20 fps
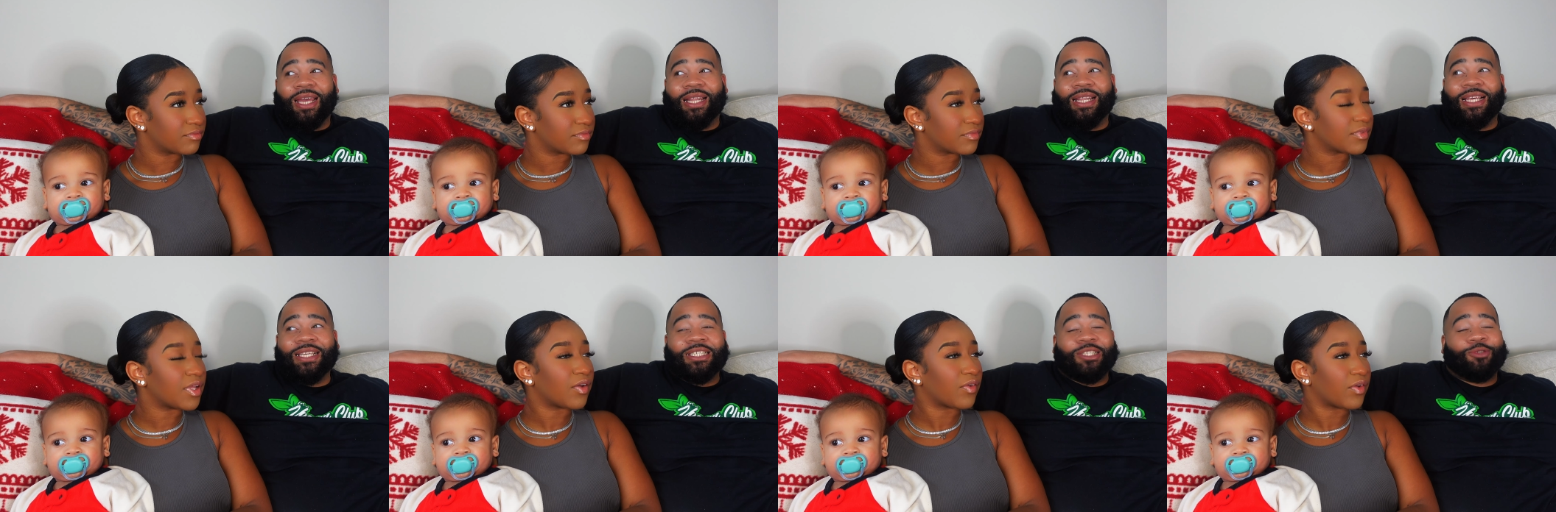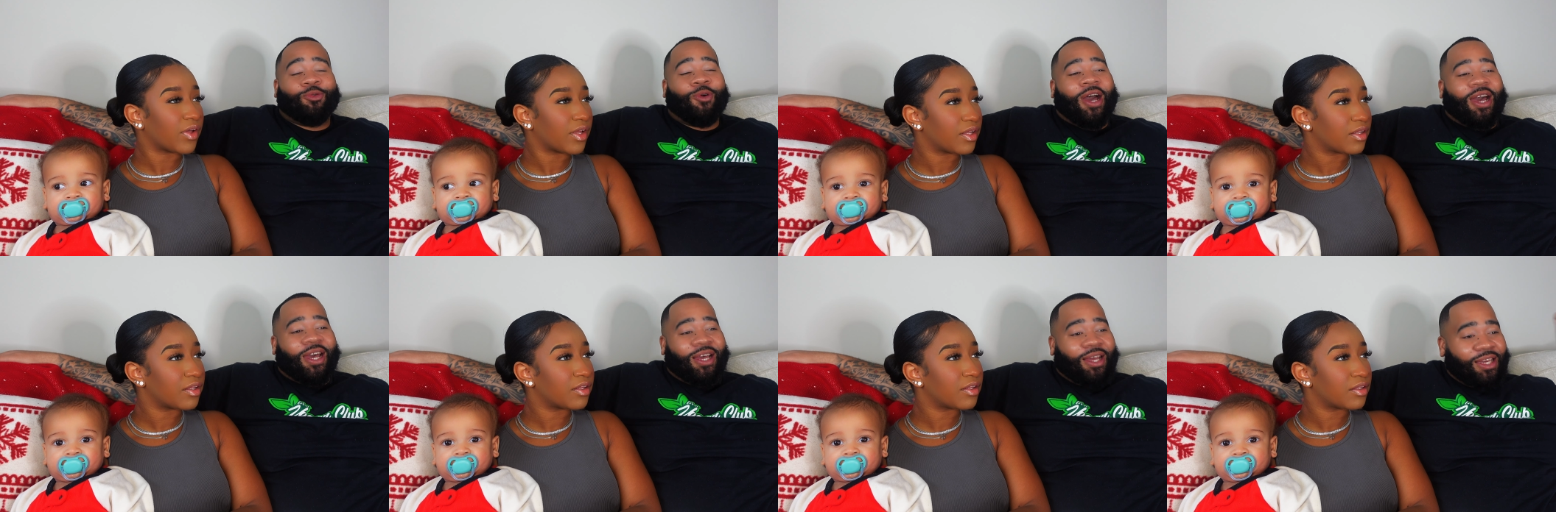Speaker 1: And this is
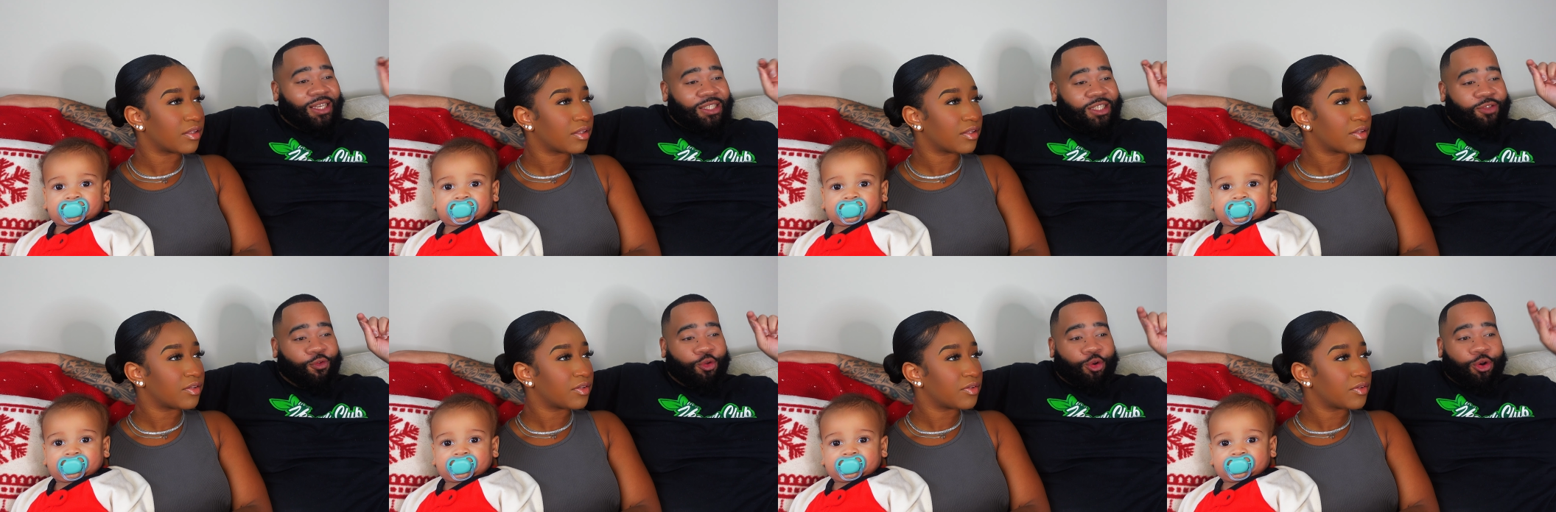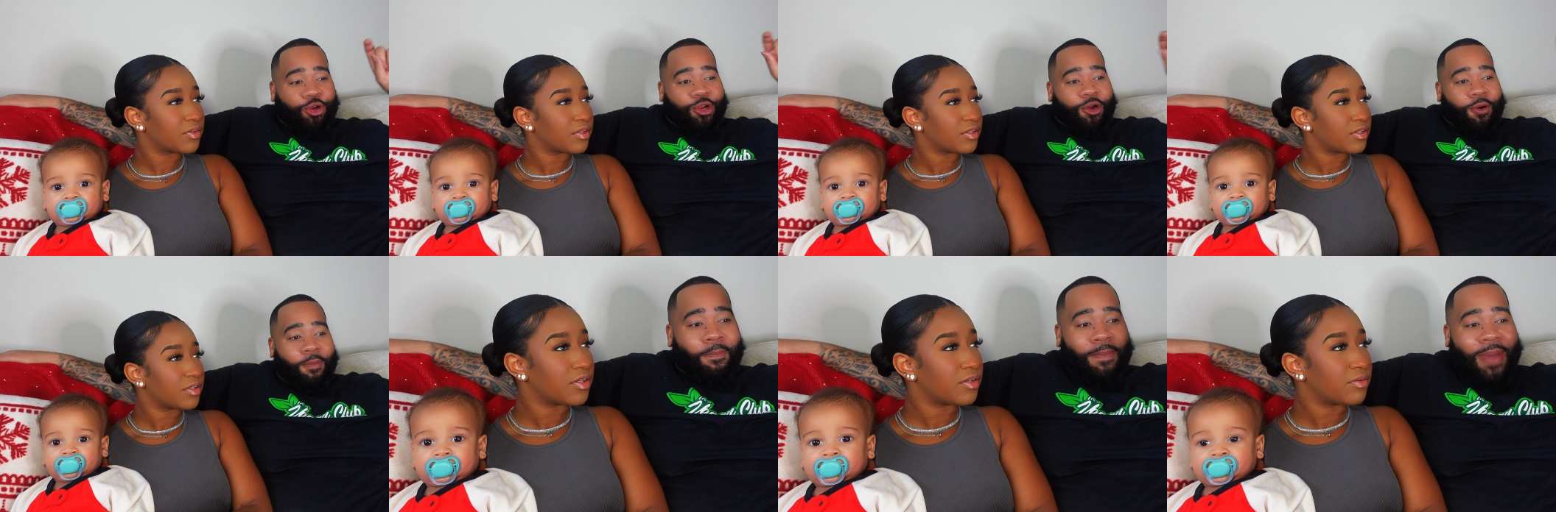why it's for
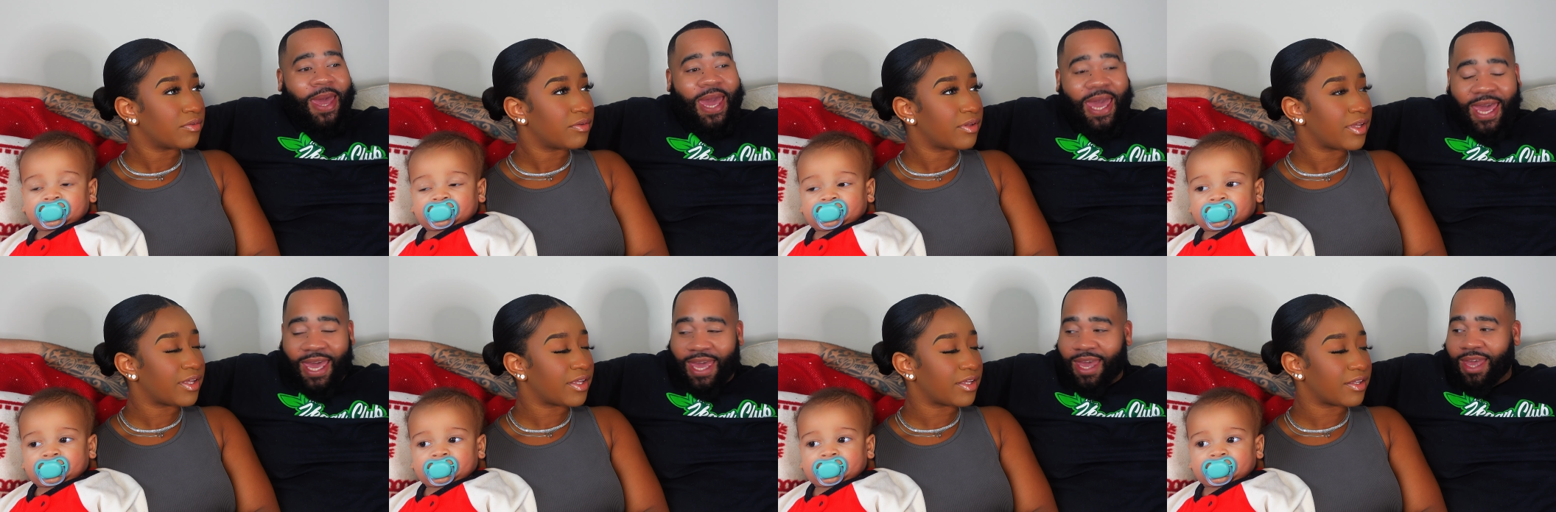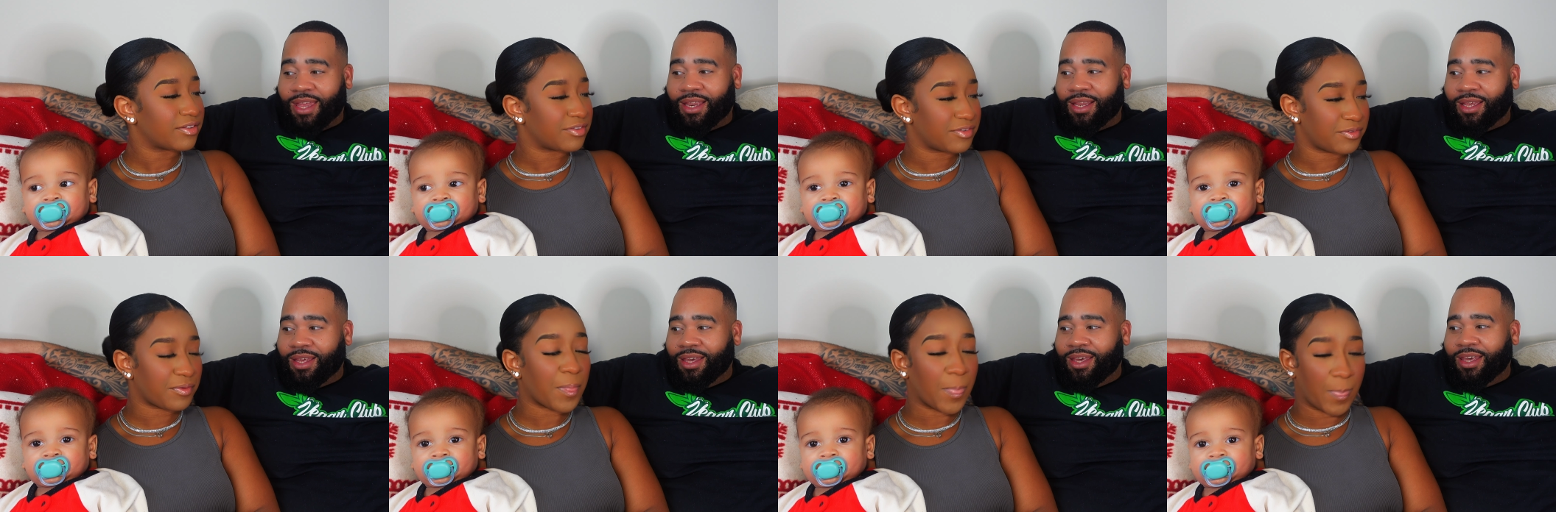your man,
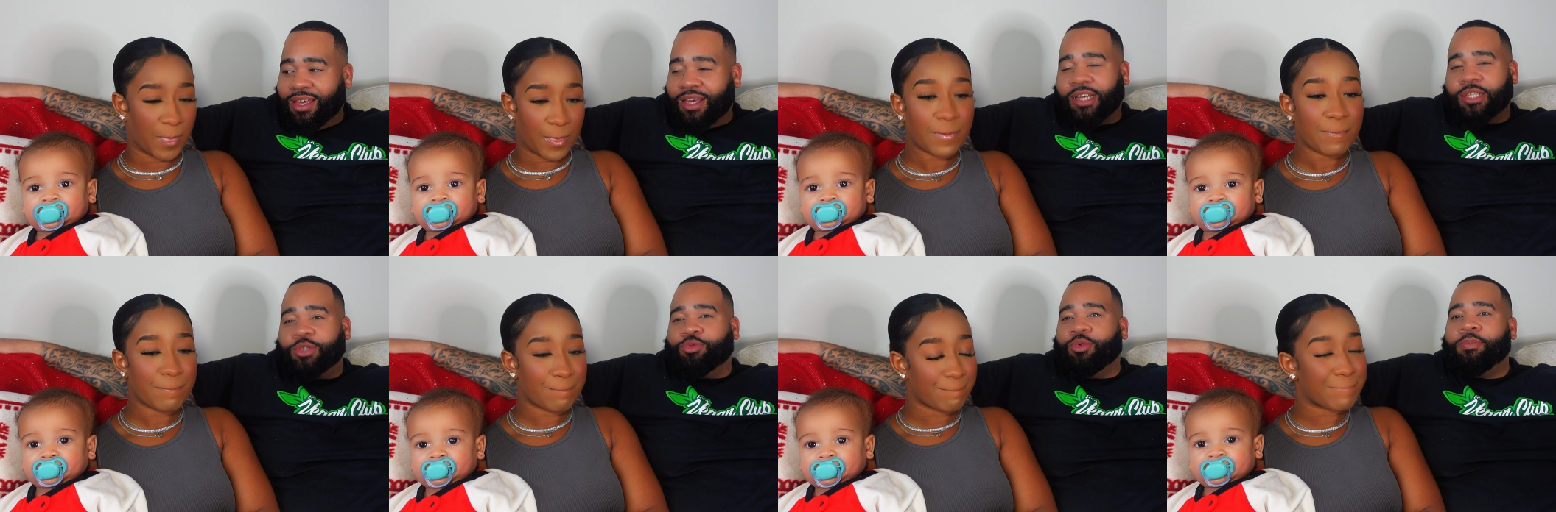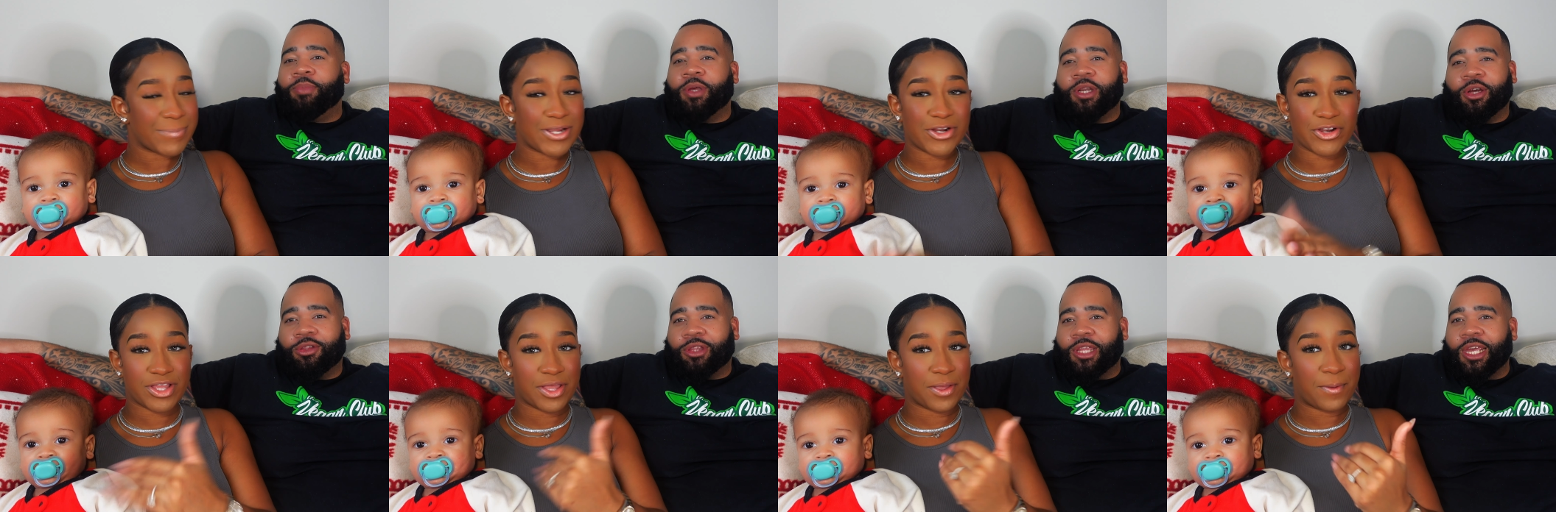because women
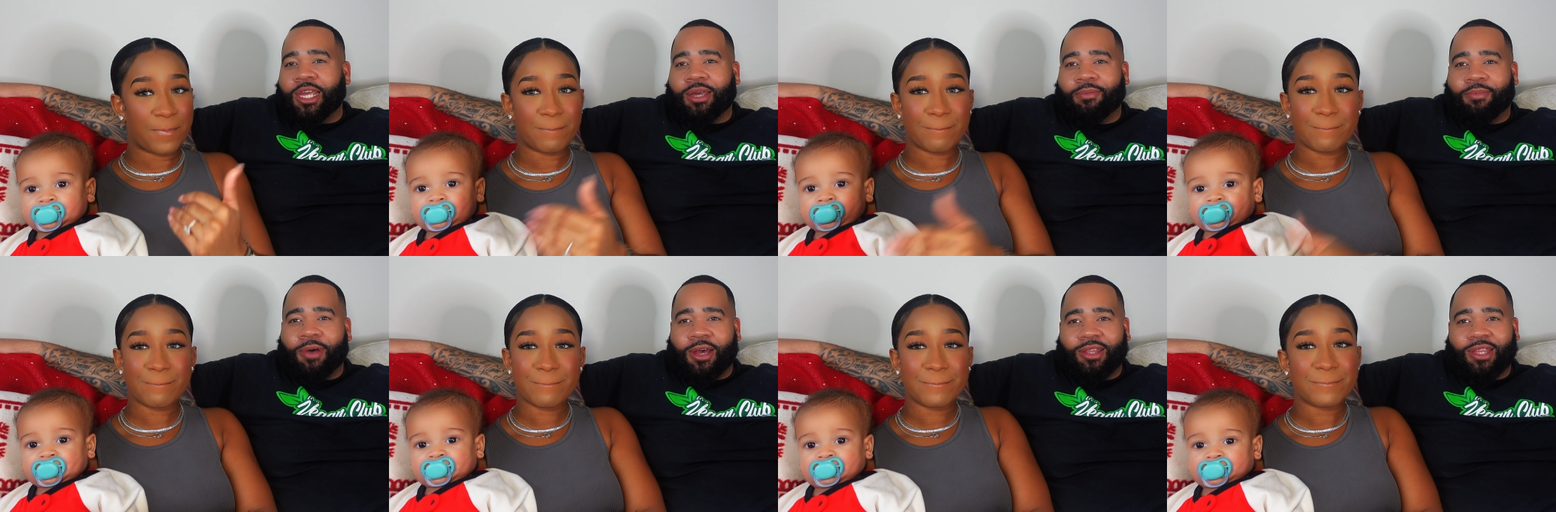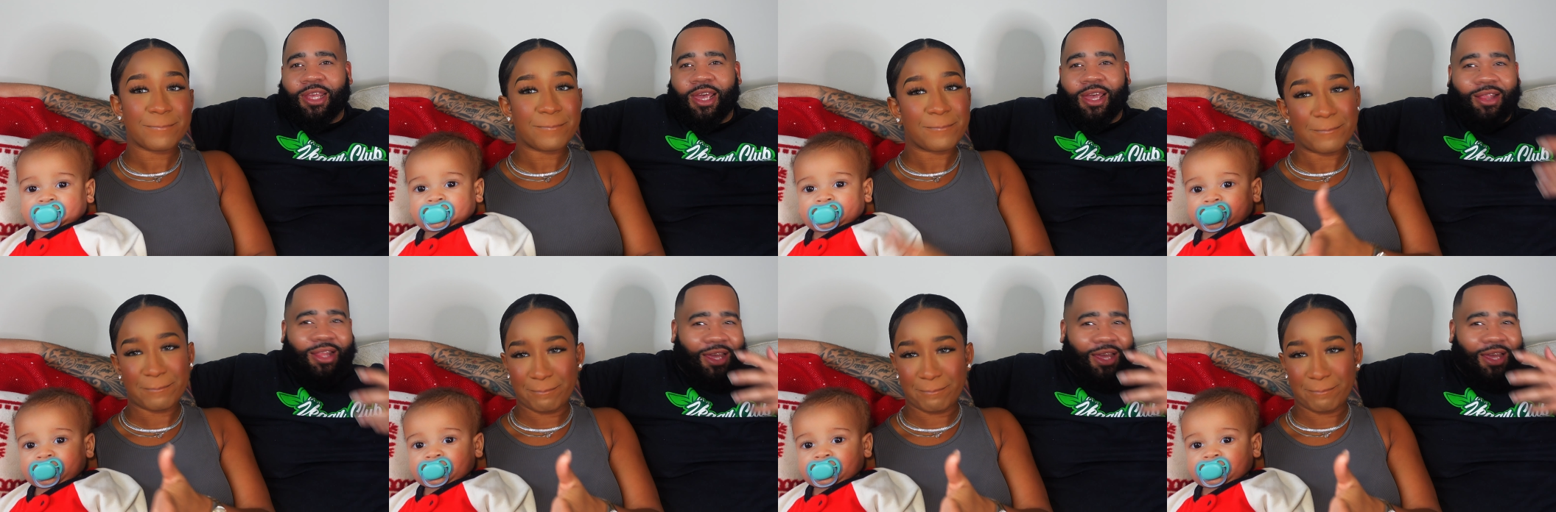don't think about that.